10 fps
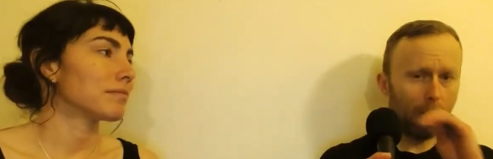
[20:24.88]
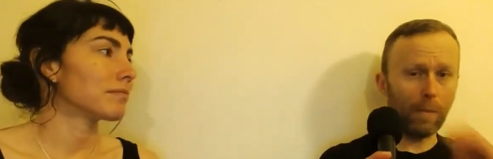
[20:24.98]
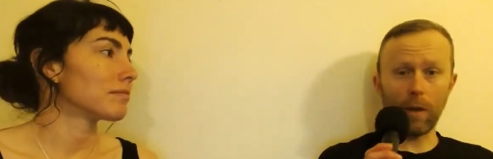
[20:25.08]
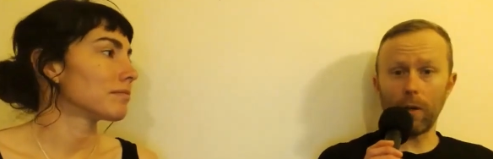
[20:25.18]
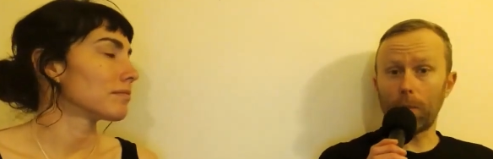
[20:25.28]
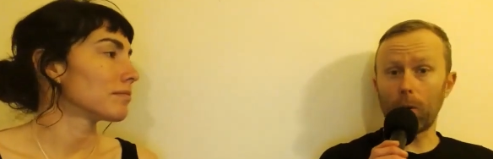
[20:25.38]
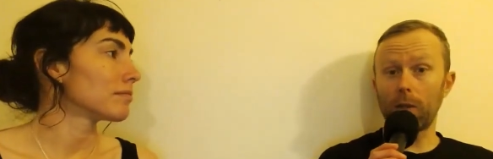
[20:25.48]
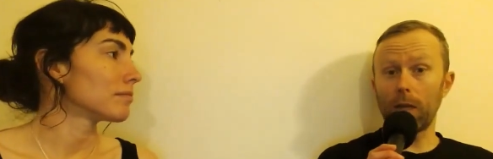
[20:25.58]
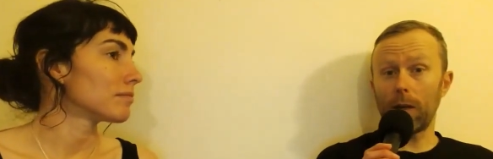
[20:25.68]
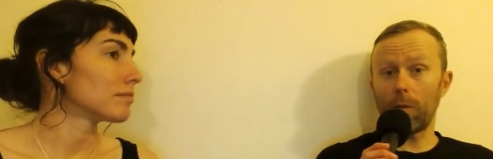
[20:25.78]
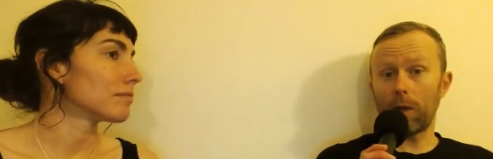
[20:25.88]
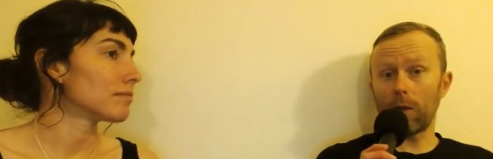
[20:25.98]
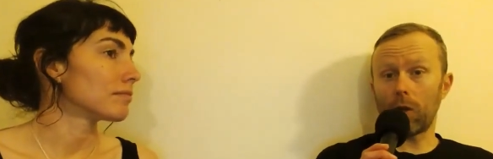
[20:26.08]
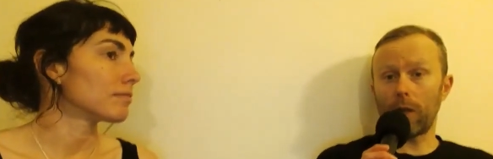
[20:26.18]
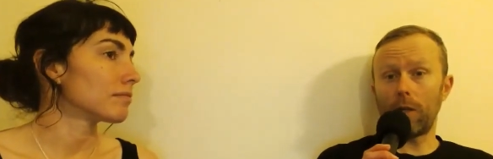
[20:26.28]
Speaker 1: a bit on the person and what
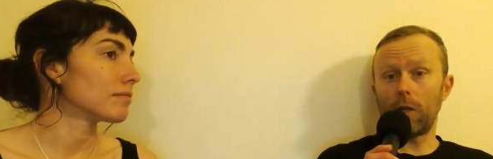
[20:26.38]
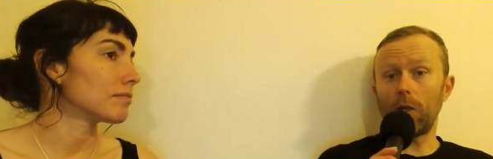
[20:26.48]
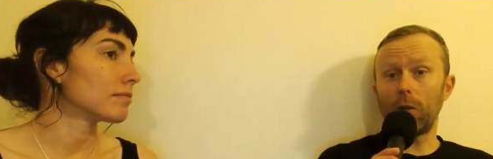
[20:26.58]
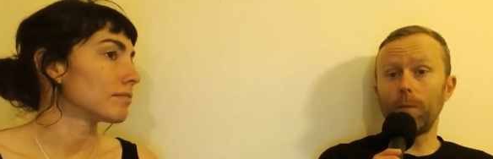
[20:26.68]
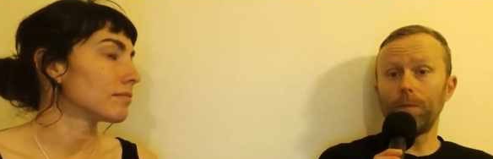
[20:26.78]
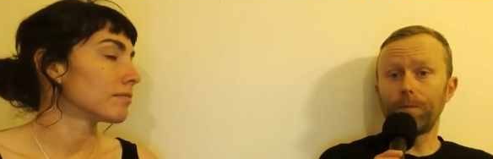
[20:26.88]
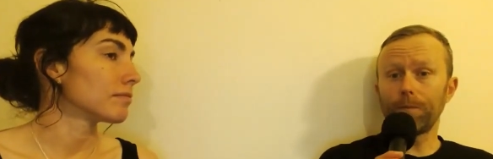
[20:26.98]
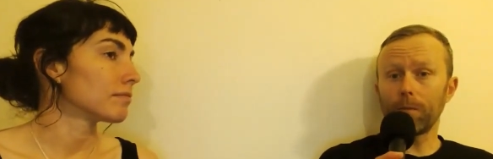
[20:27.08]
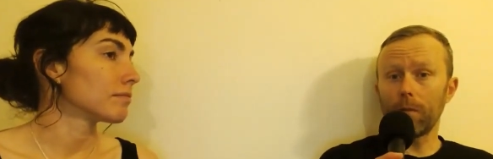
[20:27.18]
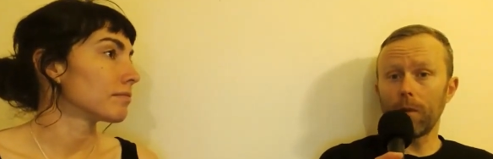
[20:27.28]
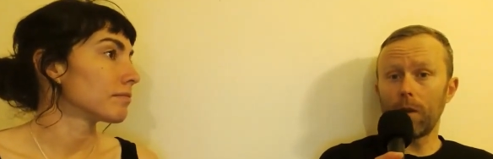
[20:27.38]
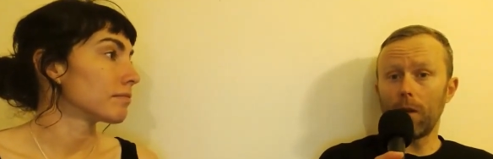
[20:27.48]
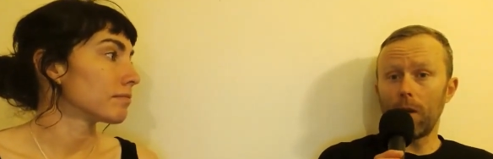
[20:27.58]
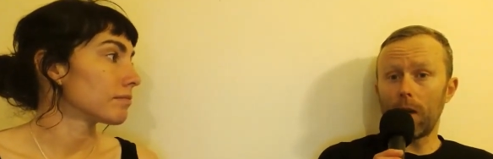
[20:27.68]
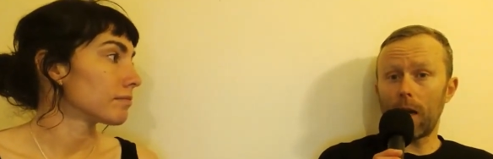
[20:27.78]
they're trying to do.
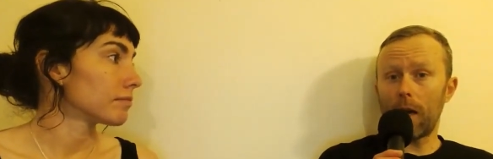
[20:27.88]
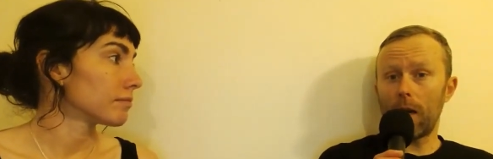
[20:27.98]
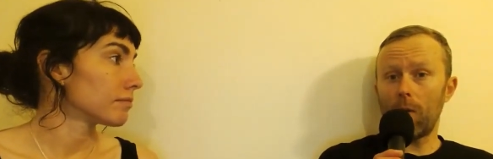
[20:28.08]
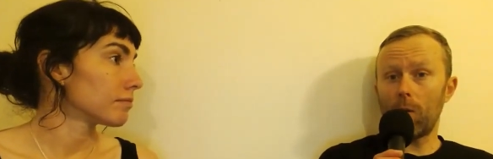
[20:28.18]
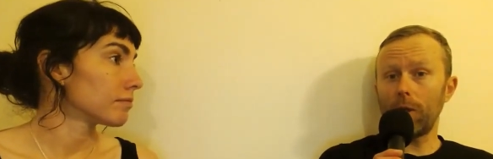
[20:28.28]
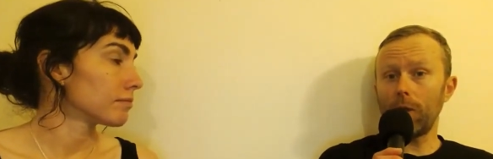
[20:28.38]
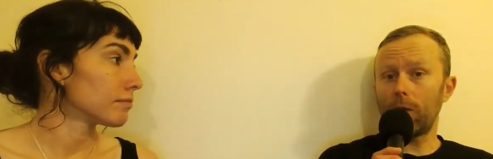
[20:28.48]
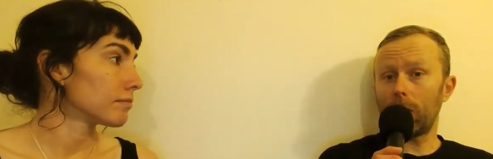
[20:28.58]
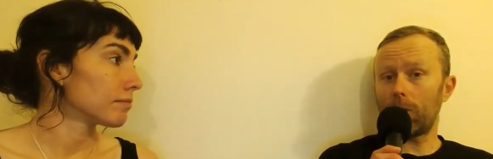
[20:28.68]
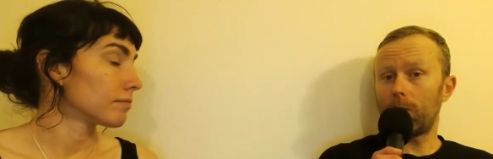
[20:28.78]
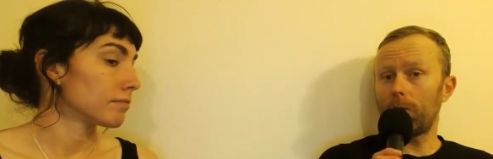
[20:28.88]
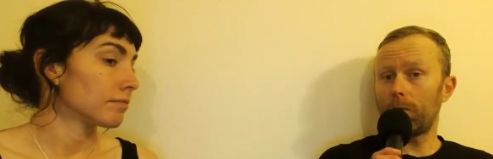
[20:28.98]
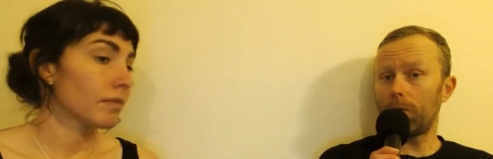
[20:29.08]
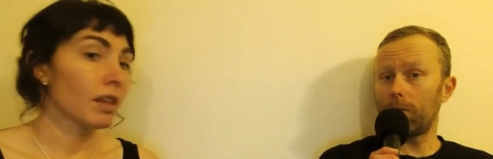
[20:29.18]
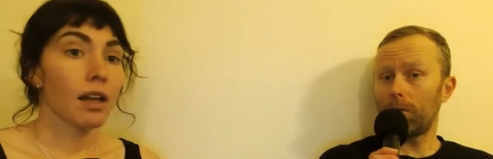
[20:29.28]
Uh, what do you do?
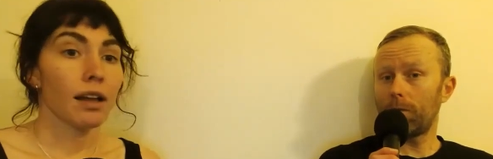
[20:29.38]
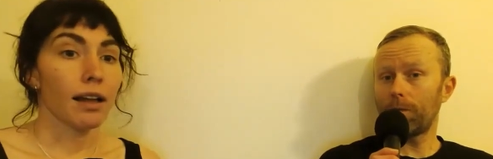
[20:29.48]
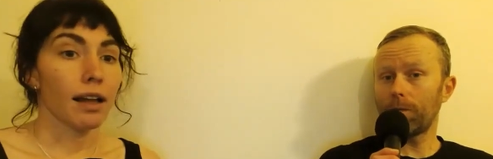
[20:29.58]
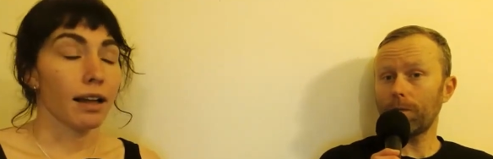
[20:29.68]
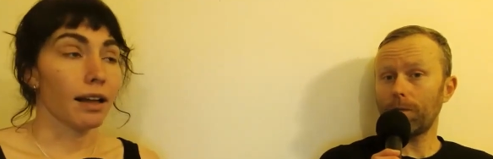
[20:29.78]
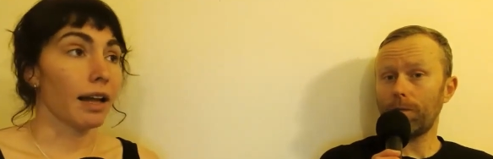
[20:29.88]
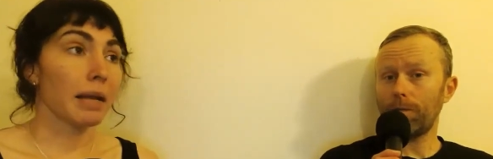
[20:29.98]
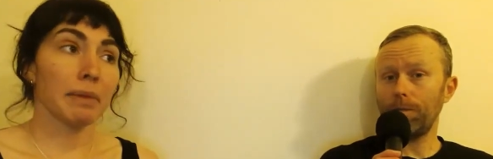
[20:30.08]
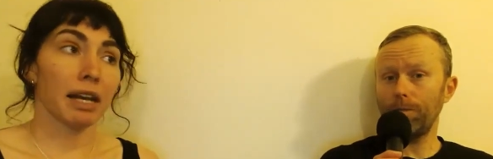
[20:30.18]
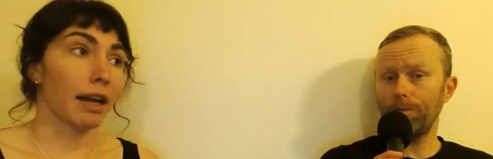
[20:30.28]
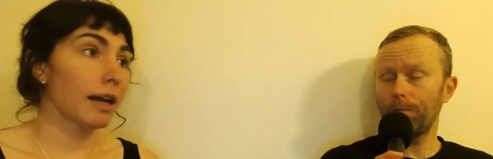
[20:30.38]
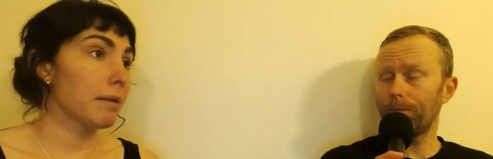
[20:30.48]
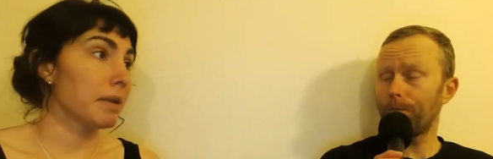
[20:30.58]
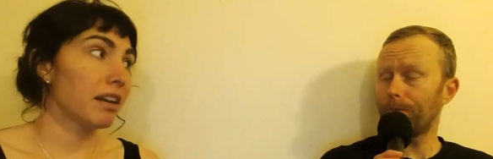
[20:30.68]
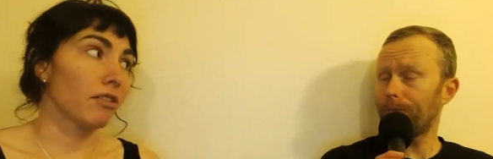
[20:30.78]
Speaker 2: Uh, I mean, I
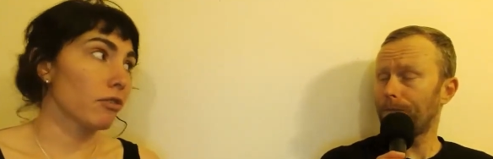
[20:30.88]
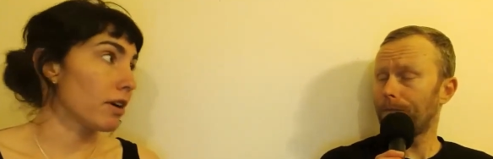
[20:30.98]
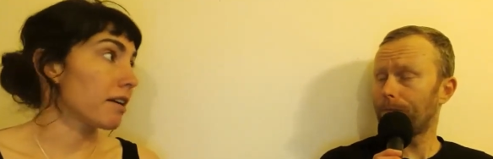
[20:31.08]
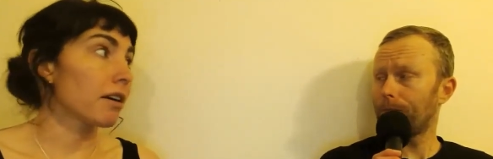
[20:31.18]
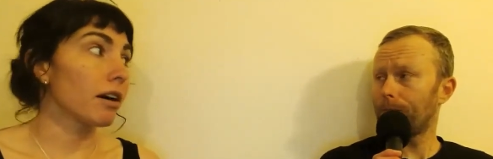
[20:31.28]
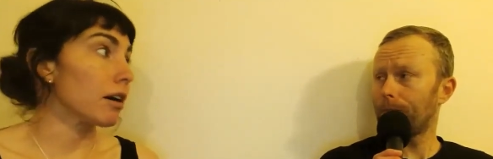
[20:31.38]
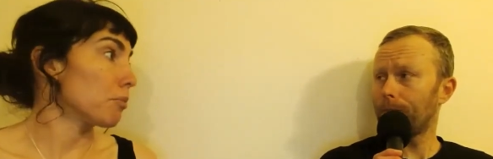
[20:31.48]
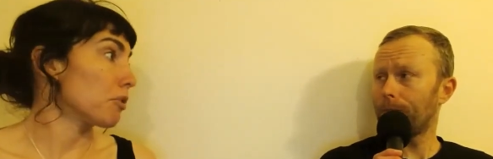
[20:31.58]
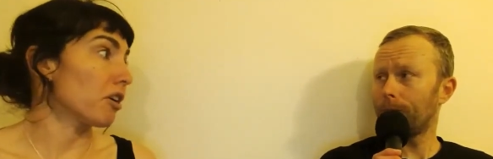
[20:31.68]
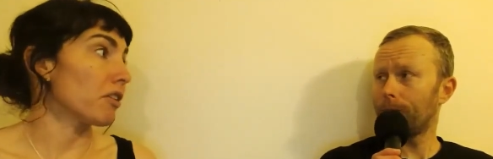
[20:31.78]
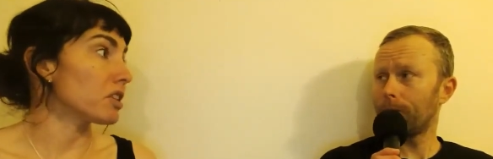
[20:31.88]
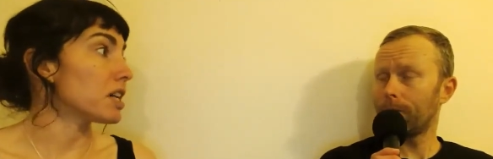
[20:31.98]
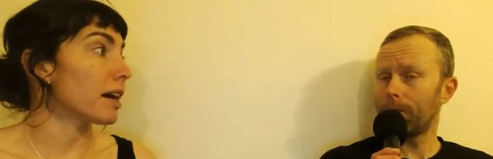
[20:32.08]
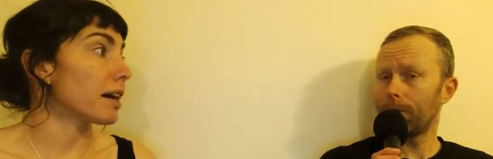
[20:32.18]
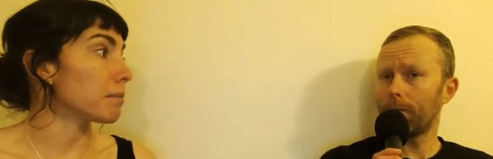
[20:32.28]
am a straight carbs all the
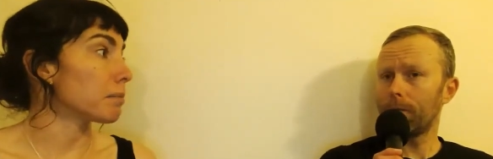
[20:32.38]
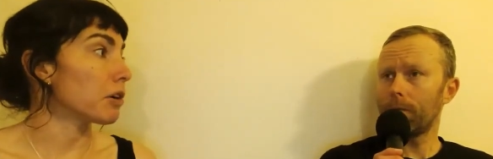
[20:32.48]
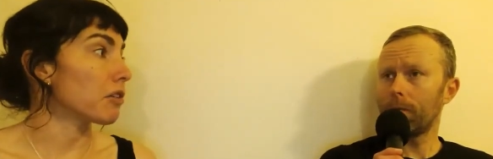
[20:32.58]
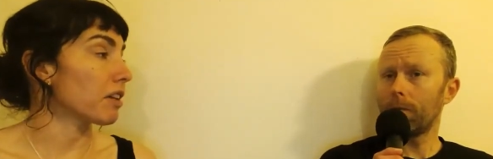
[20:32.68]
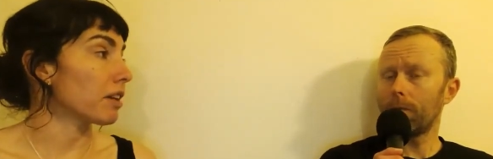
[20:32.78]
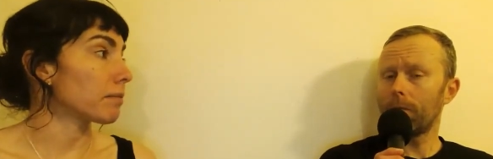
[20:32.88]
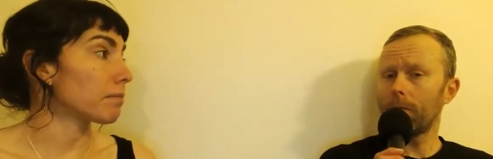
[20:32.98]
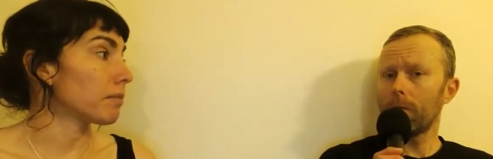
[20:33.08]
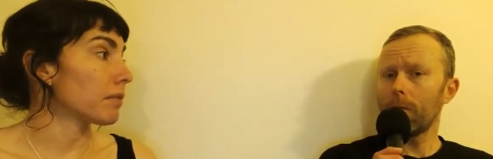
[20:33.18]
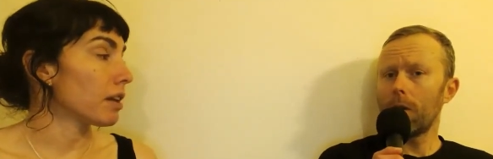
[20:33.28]
time person.